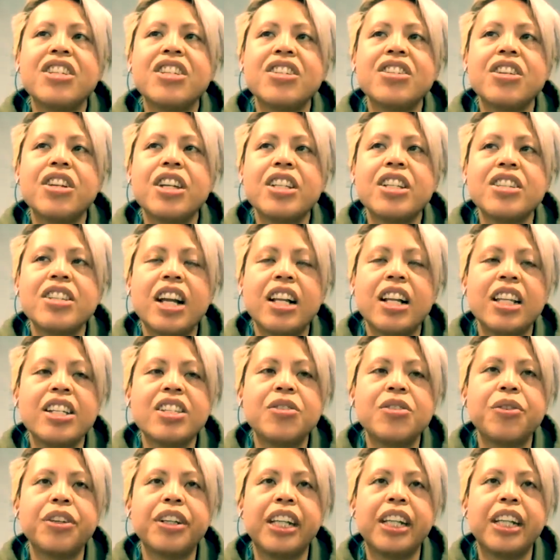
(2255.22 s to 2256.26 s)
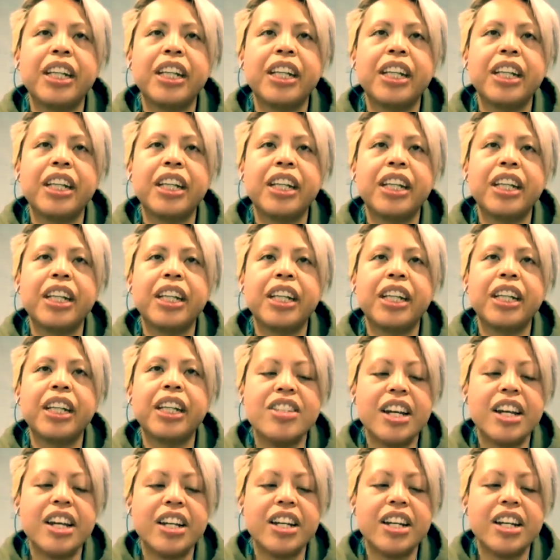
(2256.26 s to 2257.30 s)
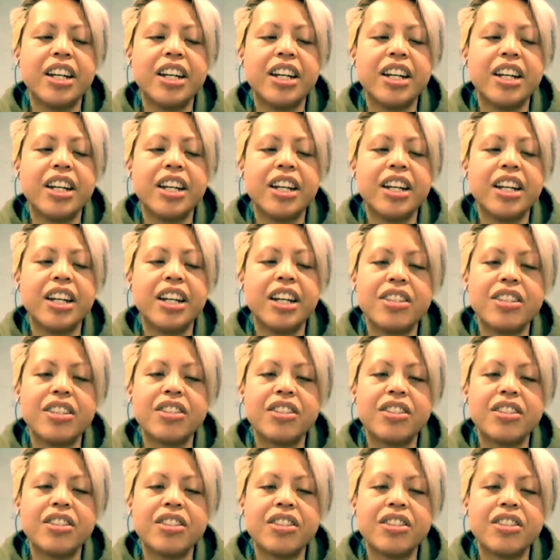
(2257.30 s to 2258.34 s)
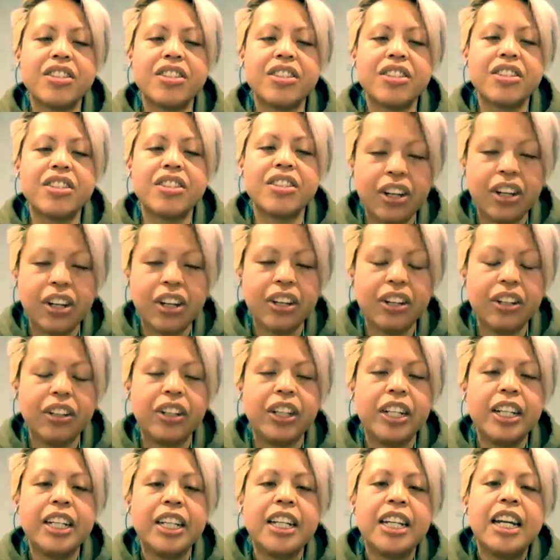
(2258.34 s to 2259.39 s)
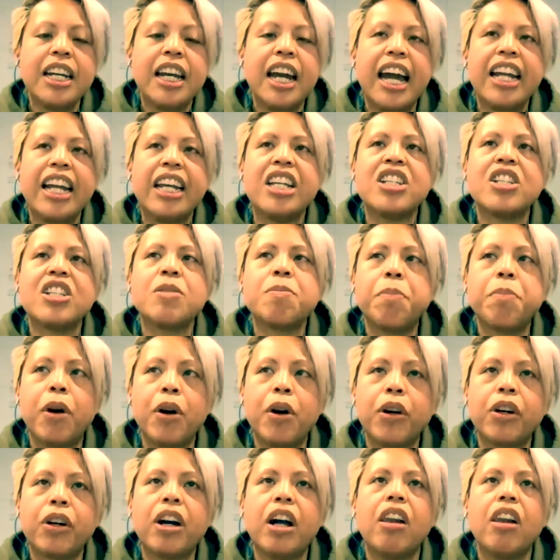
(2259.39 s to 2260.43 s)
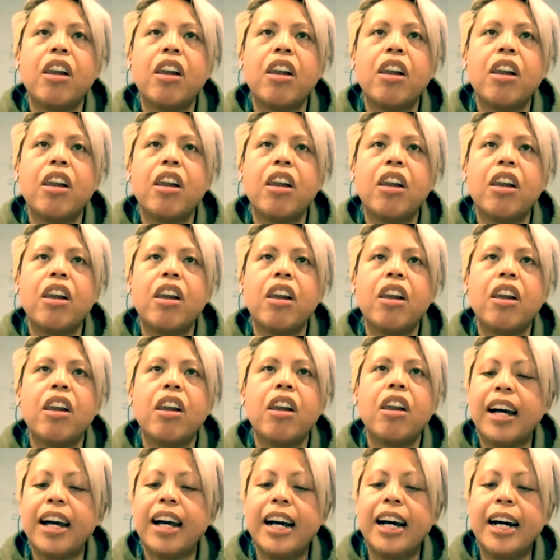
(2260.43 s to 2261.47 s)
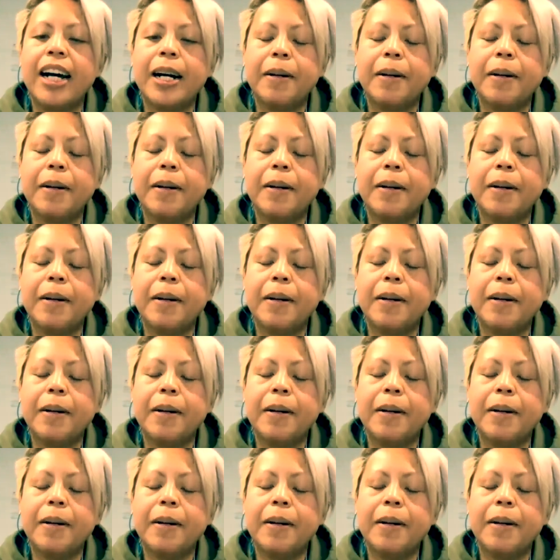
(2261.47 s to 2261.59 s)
just, you can tell he's really humble and down to earth and there's no ego. And he spoke a lot about,